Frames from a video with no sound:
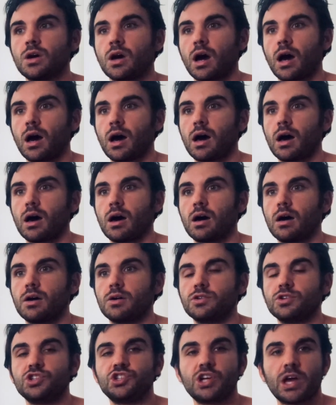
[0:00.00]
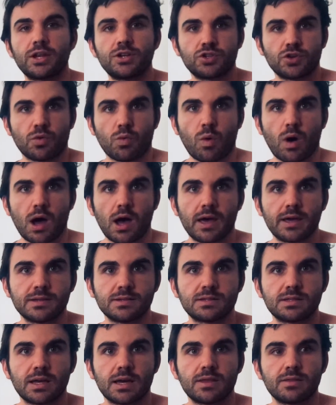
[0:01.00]
uh,
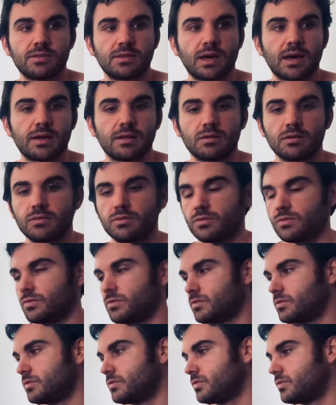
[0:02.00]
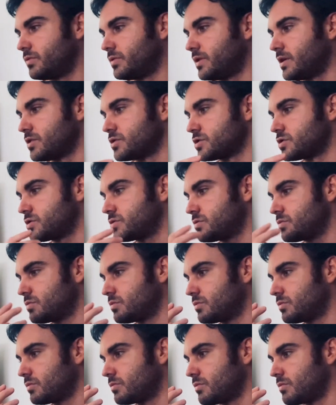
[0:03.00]
gender-wise, that, that there's
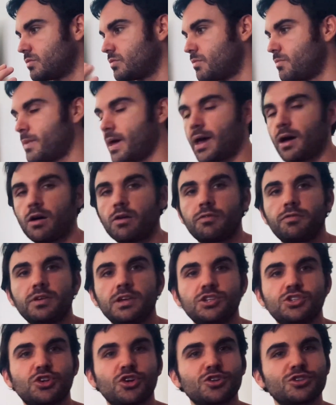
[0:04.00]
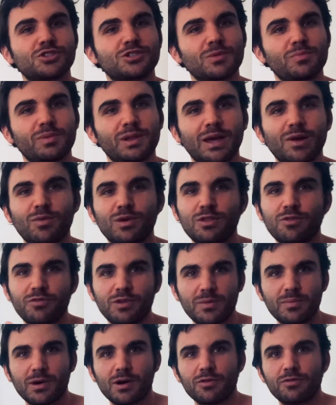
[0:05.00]
male features to play with,
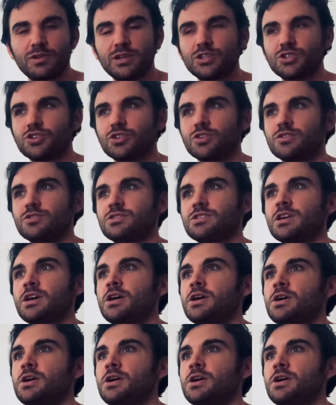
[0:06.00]
female features.